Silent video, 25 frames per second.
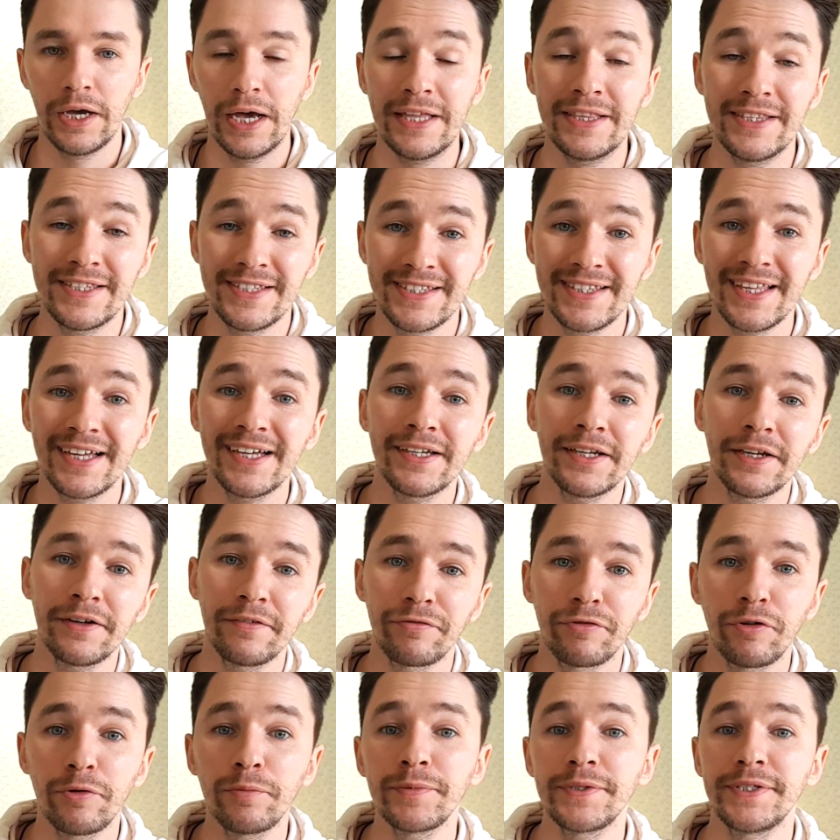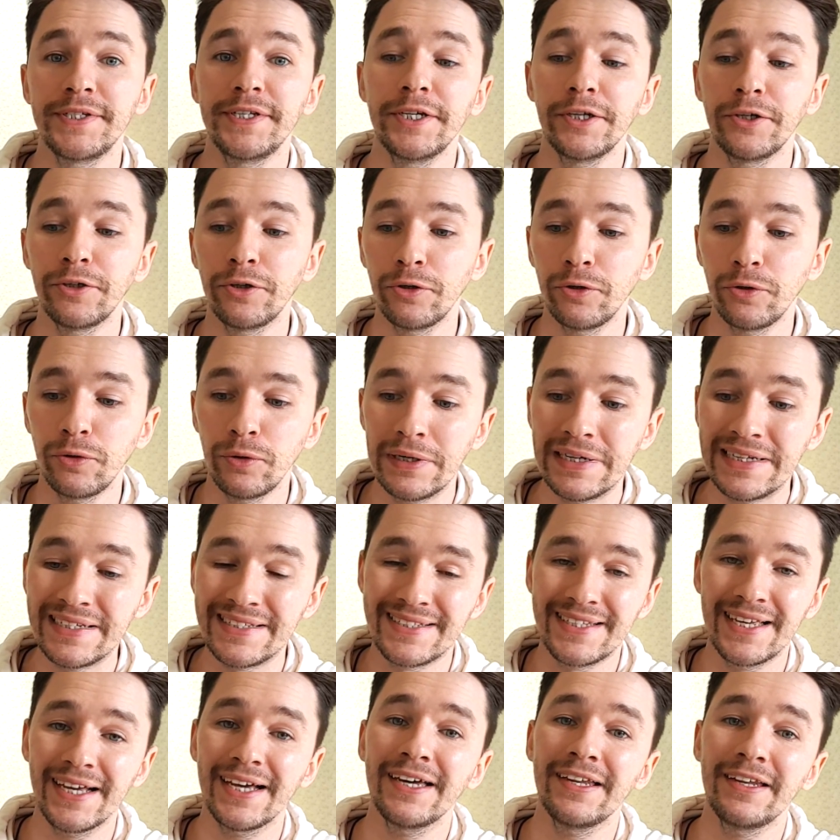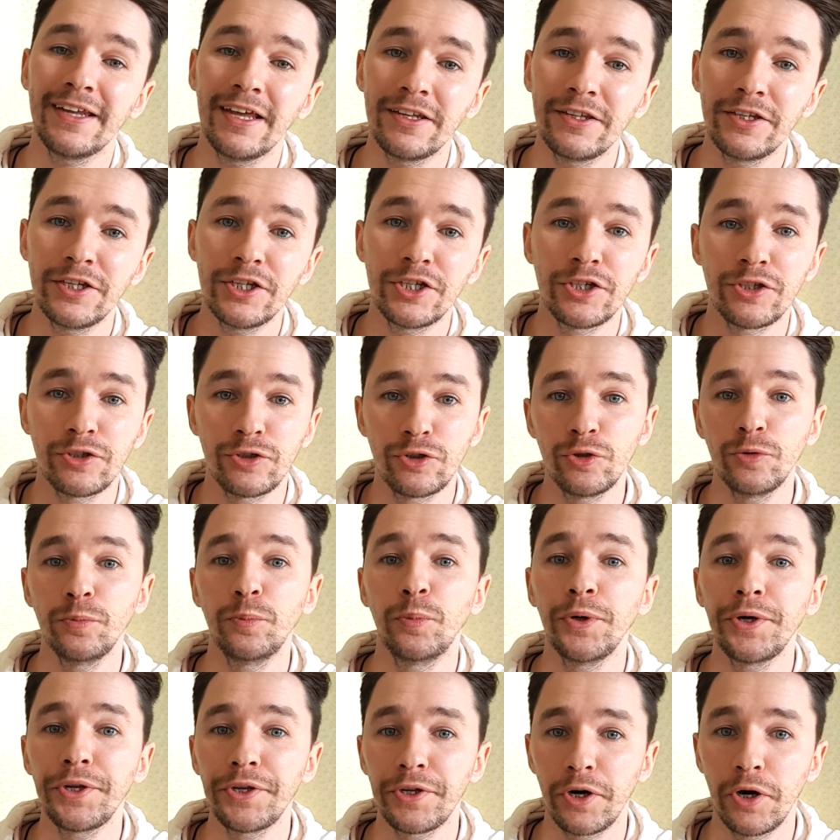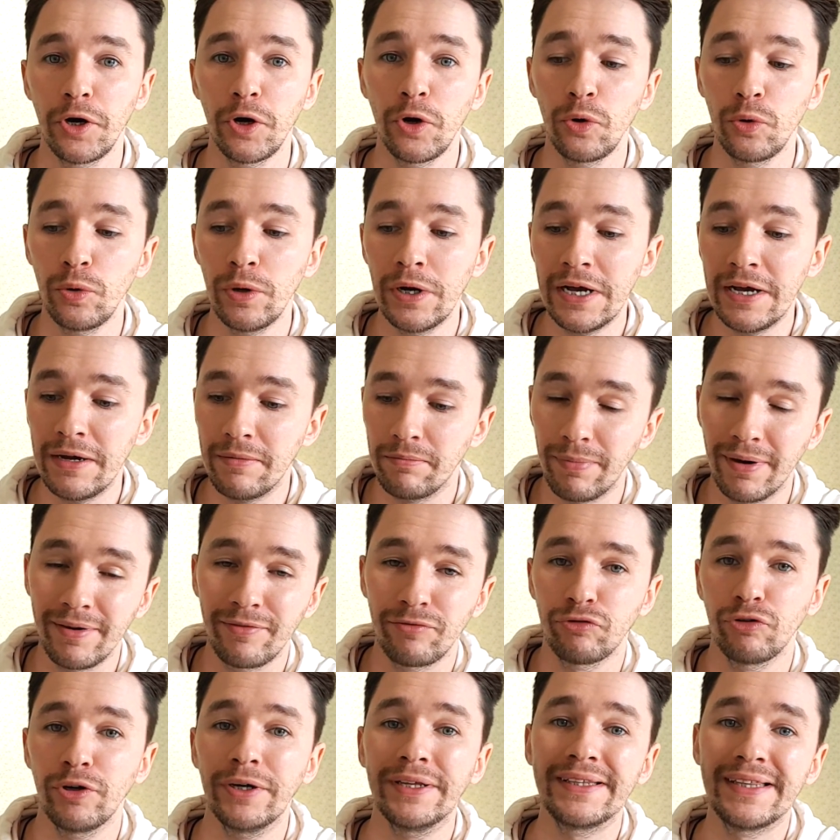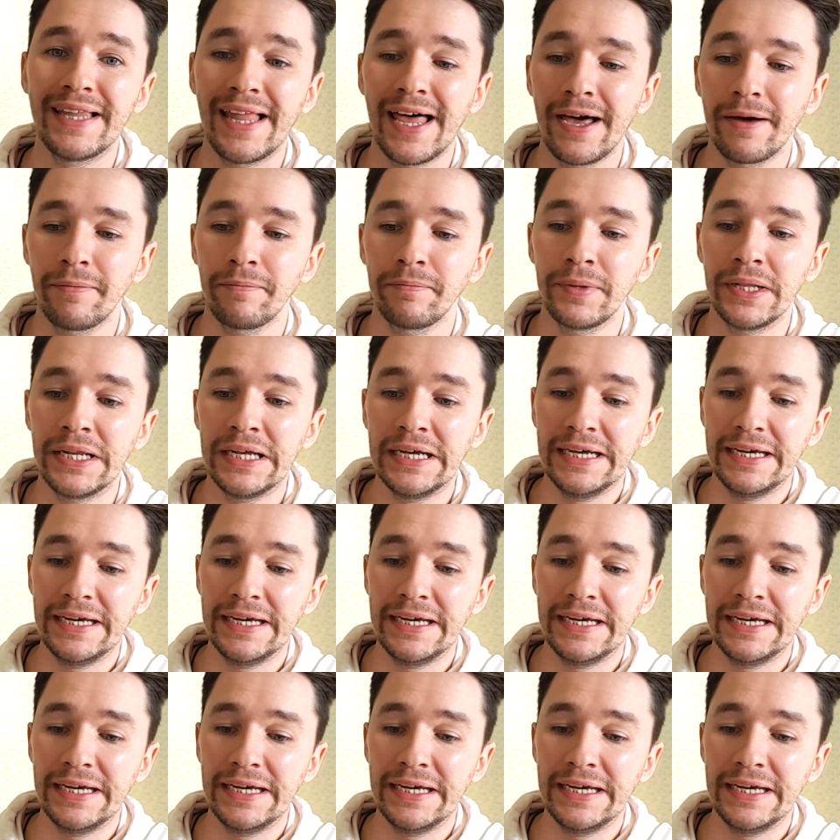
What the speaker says: And Starting from Zero second edition 2.0 by Fred Lamb